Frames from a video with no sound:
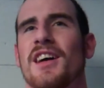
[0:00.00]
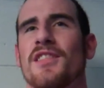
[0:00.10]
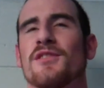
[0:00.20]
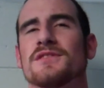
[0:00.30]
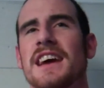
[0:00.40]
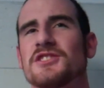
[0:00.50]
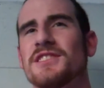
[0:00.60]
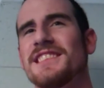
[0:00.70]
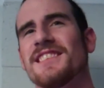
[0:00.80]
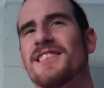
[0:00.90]
There's
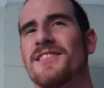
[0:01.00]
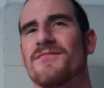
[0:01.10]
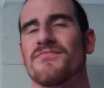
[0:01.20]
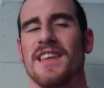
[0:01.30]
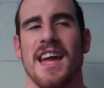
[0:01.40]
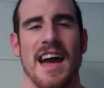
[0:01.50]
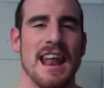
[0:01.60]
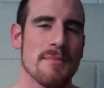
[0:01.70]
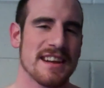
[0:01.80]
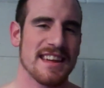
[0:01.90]
actually, and
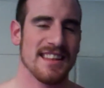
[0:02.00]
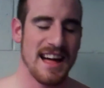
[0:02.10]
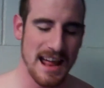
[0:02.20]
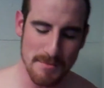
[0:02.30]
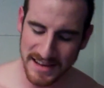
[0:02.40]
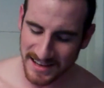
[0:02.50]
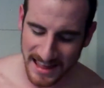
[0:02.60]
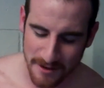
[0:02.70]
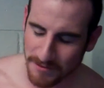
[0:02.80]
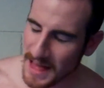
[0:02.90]
I might get a
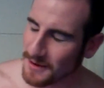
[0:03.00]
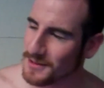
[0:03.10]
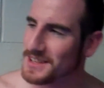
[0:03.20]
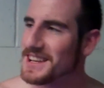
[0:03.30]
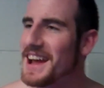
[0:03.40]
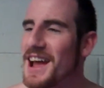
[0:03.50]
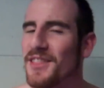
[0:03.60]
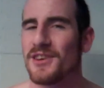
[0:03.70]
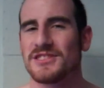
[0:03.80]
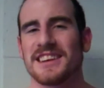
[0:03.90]
lot of flack for this,
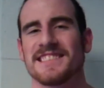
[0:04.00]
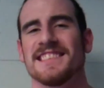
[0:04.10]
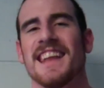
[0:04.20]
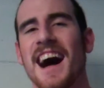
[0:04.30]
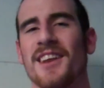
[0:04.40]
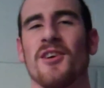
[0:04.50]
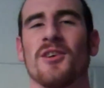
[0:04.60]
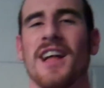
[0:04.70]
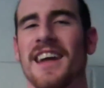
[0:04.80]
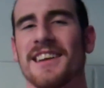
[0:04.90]
there's actually not a
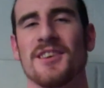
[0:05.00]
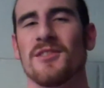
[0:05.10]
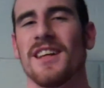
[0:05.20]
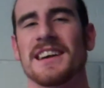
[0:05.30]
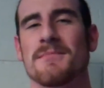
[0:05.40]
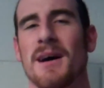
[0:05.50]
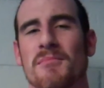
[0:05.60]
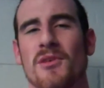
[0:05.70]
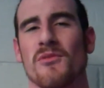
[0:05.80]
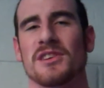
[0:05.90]
whole lot I don't like about
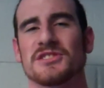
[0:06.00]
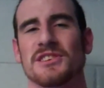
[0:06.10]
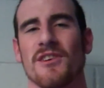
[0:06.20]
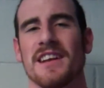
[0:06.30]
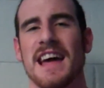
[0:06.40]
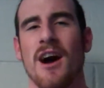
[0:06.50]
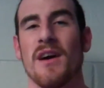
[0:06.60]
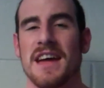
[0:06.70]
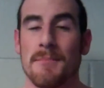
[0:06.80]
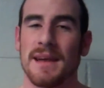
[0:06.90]
pro wrestling right now,
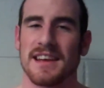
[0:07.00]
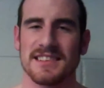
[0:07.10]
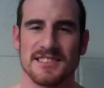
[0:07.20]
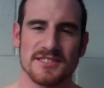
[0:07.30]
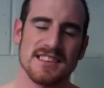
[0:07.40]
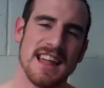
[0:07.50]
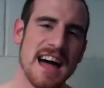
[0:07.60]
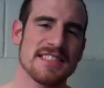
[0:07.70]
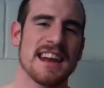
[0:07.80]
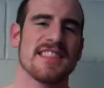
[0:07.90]
because there's a
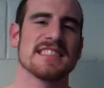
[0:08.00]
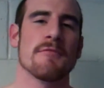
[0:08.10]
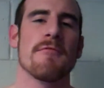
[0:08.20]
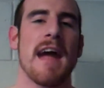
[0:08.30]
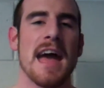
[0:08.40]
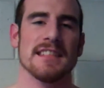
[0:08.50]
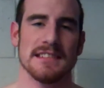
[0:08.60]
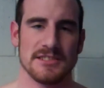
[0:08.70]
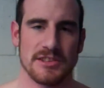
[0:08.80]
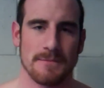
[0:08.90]
lot that I think the
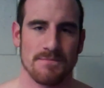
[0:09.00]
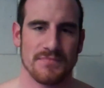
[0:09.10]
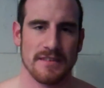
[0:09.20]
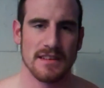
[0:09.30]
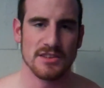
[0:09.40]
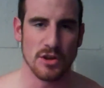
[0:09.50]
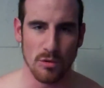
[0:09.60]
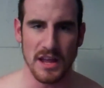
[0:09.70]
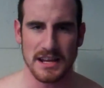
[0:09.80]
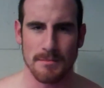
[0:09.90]
fans don't
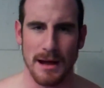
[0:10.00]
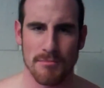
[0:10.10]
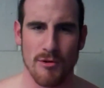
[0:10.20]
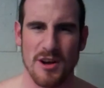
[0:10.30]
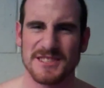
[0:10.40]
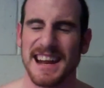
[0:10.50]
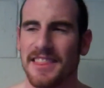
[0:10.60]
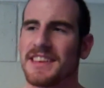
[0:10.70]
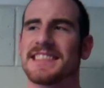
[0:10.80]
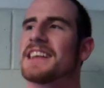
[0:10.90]
like about pro wrestling. I
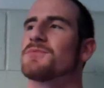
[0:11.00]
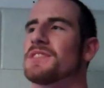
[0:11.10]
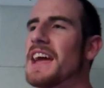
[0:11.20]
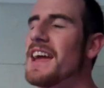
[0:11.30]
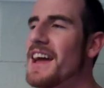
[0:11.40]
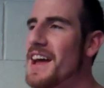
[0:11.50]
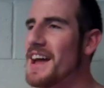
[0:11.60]
think that's what they